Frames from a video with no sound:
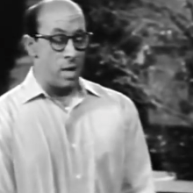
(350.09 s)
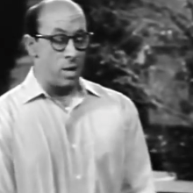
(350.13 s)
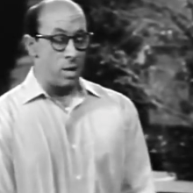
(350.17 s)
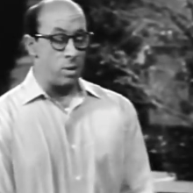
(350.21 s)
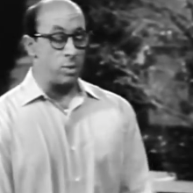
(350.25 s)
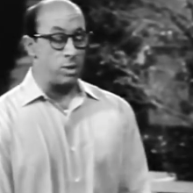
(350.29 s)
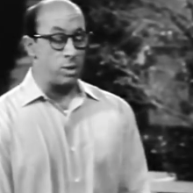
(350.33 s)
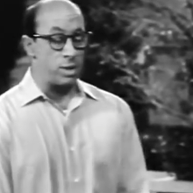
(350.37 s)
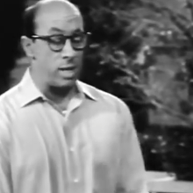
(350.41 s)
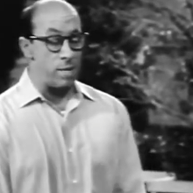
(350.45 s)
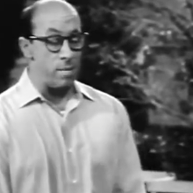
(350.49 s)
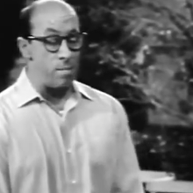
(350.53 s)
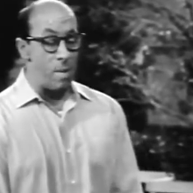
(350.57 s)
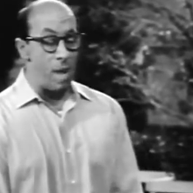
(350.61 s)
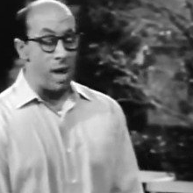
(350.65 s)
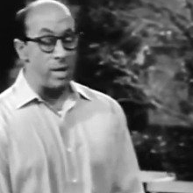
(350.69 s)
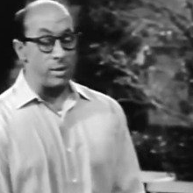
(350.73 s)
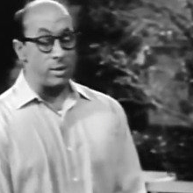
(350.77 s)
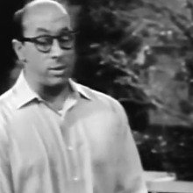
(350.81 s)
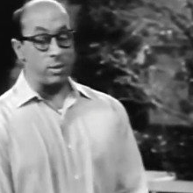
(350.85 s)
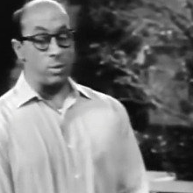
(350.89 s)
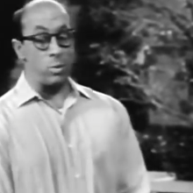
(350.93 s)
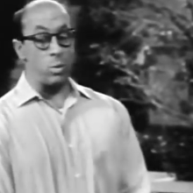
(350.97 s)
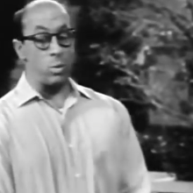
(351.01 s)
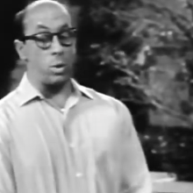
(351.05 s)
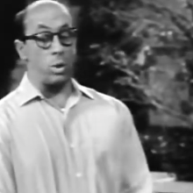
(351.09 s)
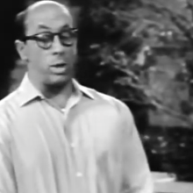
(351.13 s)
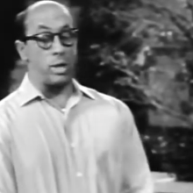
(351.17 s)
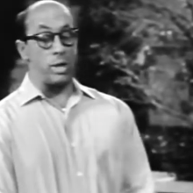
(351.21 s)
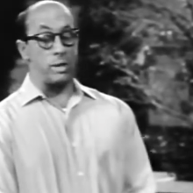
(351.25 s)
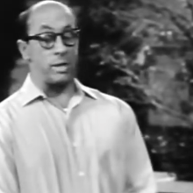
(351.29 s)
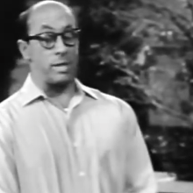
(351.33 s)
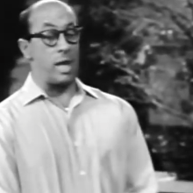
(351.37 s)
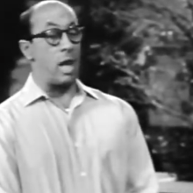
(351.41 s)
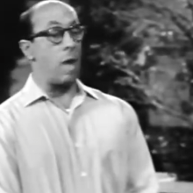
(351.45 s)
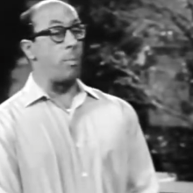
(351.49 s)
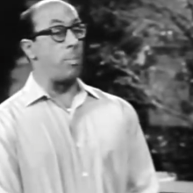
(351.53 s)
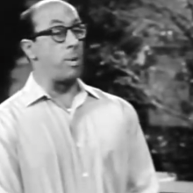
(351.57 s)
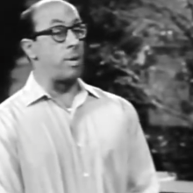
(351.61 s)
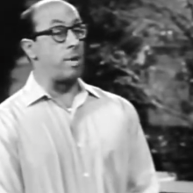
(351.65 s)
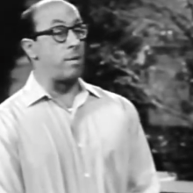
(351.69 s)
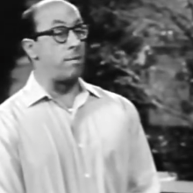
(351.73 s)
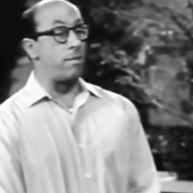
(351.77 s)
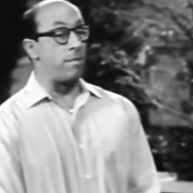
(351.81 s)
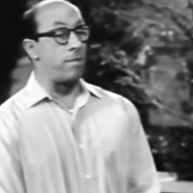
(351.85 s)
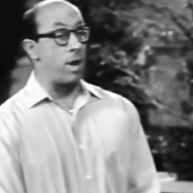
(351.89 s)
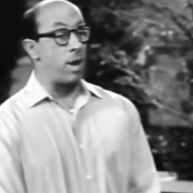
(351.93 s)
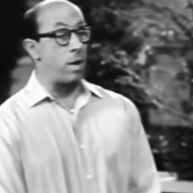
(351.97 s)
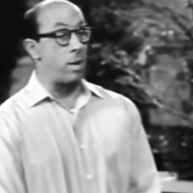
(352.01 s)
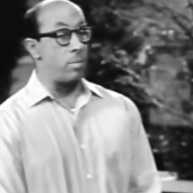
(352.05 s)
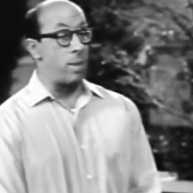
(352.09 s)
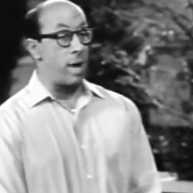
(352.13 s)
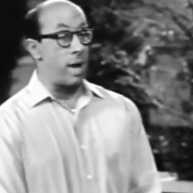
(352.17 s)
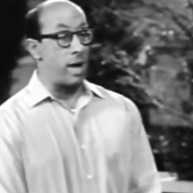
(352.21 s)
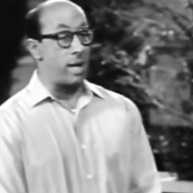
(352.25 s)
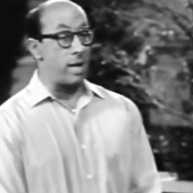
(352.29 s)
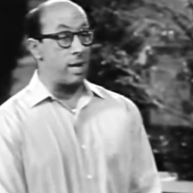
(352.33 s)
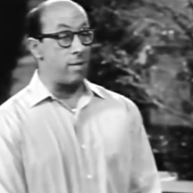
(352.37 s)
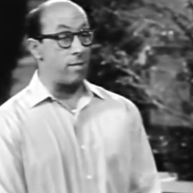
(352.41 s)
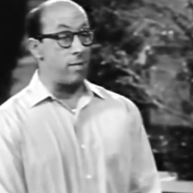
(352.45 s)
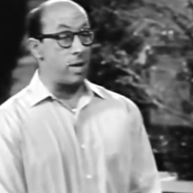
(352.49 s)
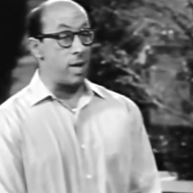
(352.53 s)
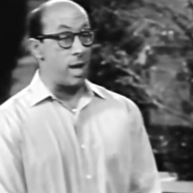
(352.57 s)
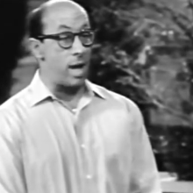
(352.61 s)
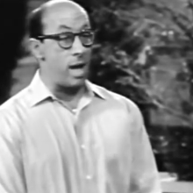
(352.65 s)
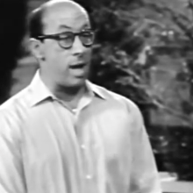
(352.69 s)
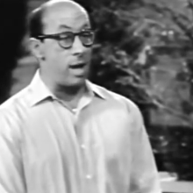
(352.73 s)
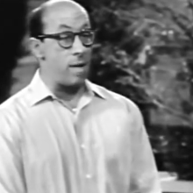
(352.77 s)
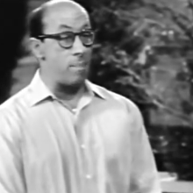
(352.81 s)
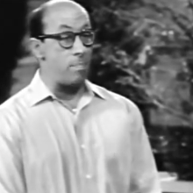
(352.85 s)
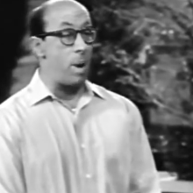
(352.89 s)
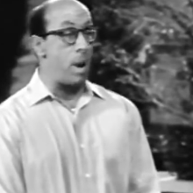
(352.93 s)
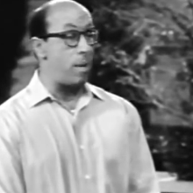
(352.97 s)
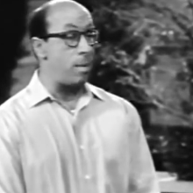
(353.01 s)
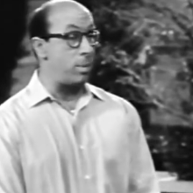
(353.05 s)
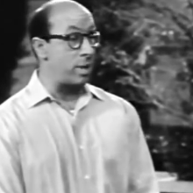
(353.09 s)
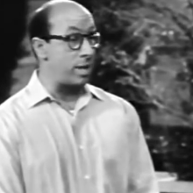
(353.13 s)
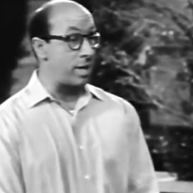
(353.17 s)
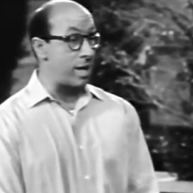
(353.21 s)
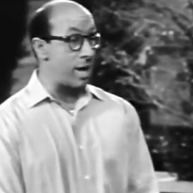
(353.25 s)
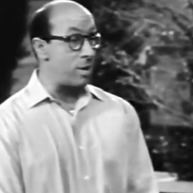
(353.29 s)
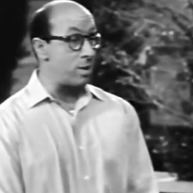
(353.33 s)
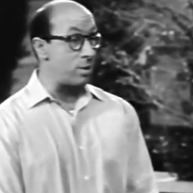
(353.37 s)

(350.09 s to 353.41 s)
You see, my school is helping the fund by giving a public